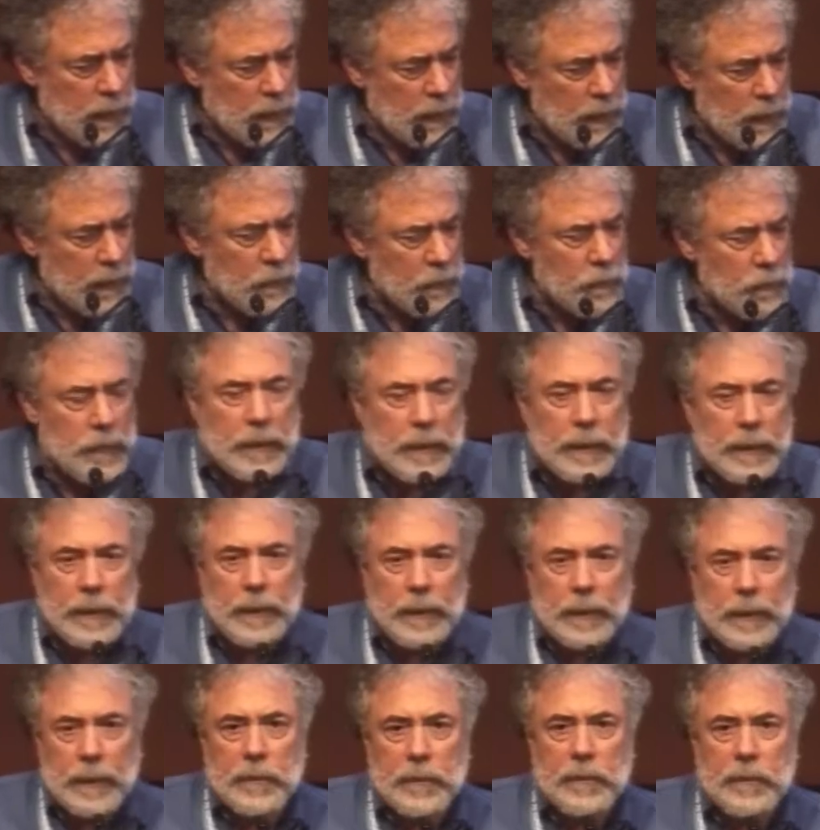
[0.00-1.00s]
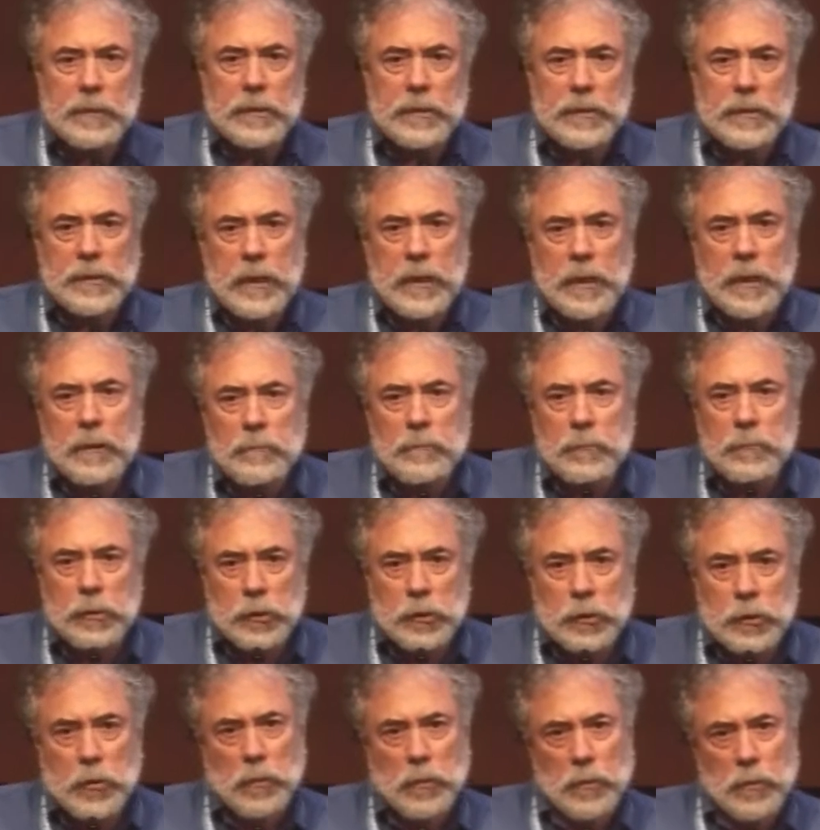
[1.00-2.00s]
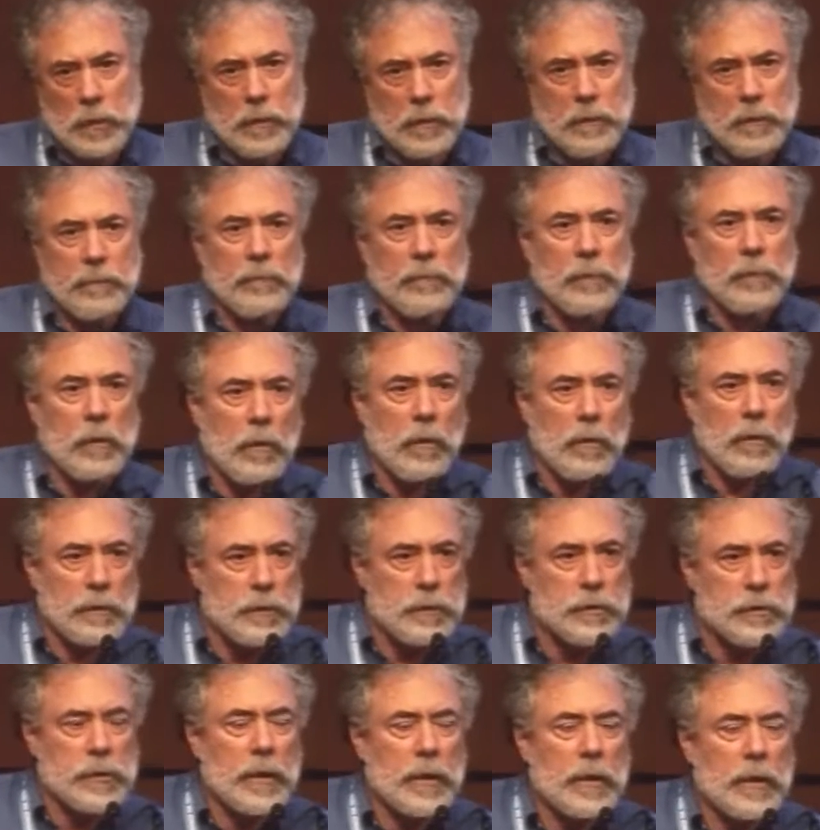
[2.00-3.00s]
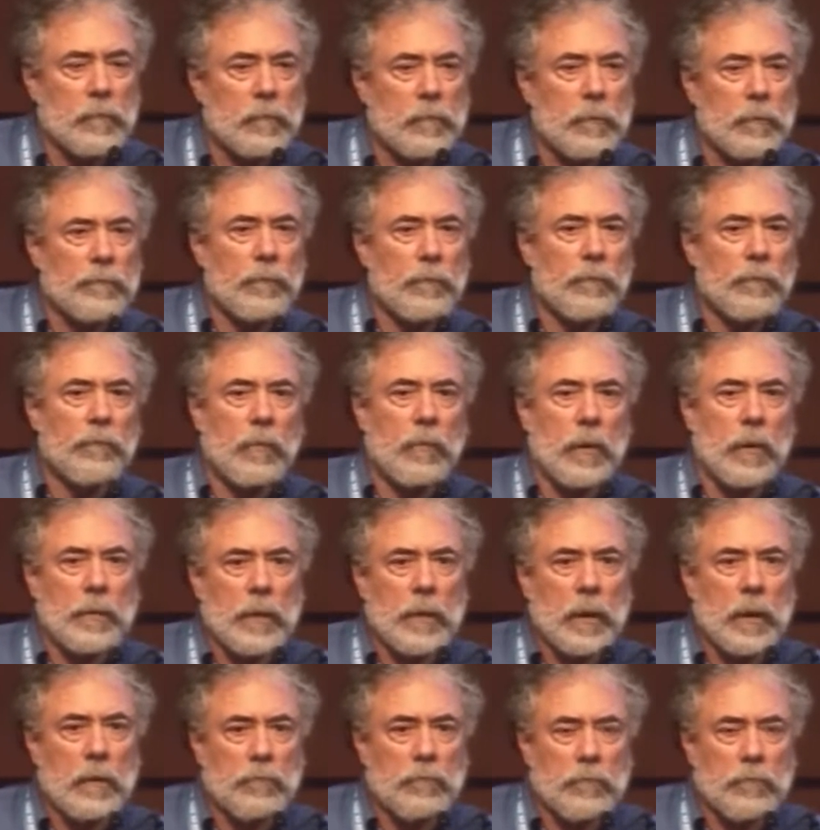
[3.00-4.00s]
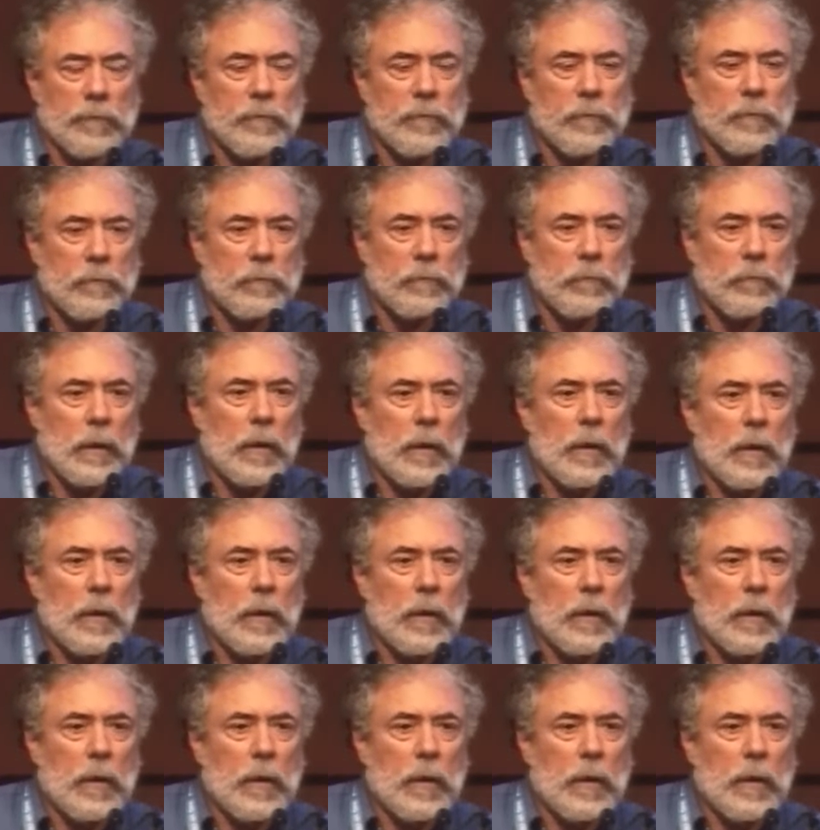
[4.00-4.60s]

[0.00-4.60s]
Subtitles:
Here in Italy, the same sort of large-scale river